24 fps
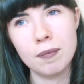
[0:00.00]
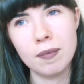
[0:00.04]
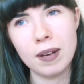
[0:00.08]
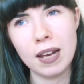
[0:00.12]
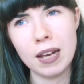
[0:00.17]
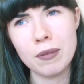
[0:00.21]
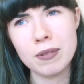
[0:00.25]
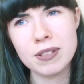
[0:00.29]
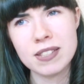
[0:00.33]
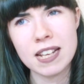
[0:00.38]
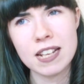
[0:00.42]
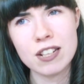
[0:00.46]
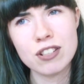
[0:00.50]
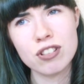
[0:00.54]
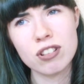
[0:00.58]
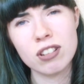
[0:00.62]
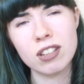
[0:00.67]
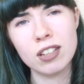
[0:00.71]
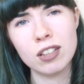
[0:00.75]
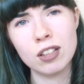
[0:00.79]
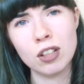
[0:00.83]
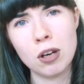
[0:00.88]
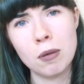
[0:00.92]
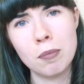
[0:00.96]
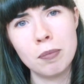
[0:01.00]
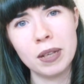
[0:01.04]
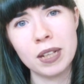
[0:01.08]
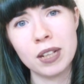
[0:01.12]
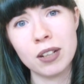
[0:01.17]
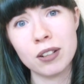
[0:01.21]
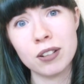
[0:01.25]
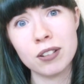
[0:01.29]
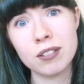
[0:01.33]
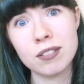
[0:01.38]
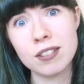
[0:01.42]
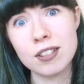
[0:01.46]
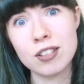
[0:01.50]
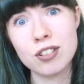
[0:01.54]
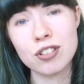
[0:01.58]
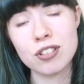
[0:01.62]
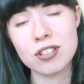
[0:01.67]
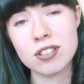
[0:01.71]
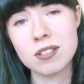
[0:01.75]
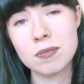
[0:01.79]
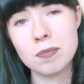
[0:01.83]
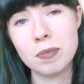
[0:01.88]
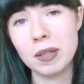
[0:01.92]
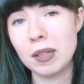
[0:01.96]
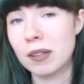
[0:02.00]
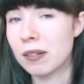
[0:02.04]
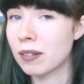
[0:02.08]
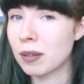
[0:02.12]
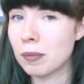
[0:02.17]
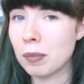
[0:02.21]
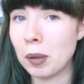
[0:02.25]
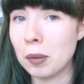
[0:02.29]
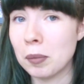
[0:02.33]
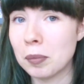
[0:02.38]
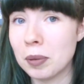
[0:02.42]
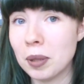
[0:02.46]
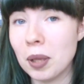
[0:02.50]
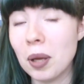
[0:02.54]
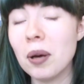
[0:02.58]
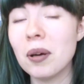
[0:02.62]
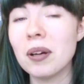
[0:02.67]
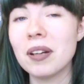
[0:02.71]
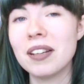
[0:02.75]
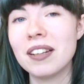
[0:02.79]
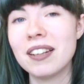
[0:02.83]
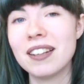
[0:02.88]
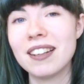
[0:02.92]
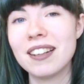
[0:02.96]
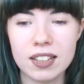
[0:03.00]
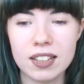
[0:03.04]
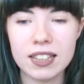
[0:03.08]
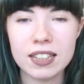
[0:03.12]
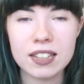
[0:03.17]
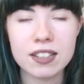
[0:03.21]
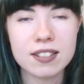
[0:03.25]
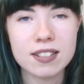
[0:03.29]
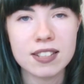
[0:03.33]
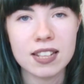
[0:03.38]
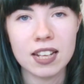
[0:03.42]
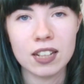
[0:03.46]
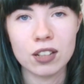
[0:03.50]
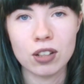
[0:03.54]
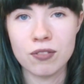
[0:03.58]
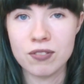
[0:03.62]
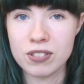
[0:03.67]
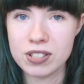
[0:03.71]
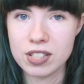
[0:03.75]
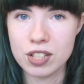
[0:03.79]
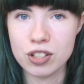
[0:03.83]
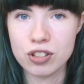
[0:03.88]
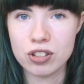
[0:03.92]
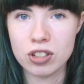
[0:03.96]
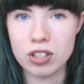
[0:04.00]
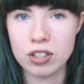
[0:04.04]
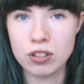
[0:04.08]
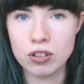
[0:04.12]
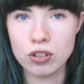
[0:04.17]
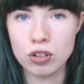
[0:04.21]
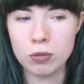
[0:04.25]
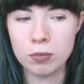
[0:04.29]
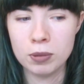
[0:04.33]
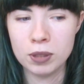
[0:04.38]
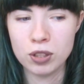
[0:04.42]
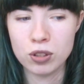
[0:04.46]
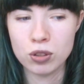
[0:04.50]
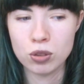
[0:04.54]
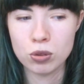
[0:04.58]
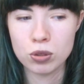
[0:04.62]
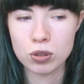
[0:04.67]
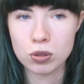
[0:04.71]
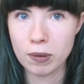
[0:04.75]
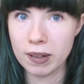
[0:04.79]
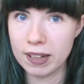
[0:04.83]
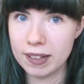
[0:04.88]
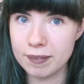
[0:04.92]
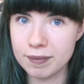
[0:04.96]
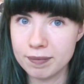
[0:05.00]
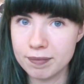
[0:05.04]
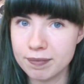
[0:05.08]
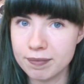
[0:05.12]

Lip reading: how it's actually a lot bigger than just being about plot. Link to that conversation in the doobly-doo as well.